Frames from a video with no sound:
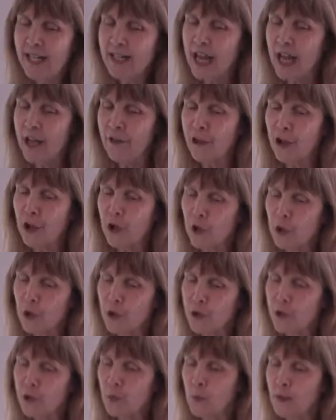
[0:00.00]
Now the
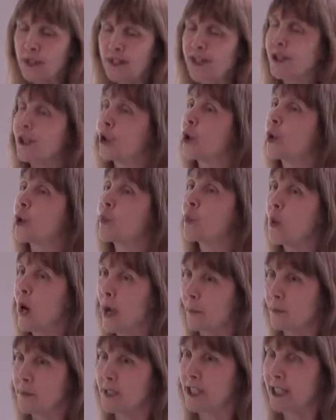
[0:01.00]
earth was
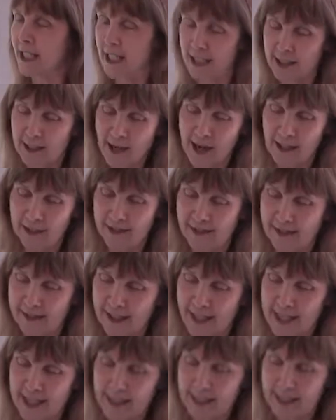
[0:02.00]
corrupt in God's
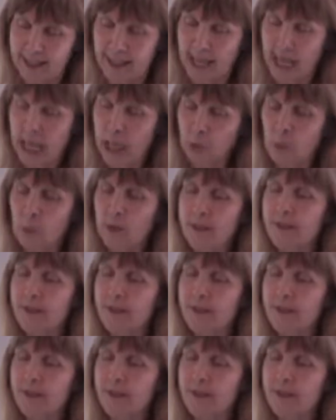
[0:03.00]
sight and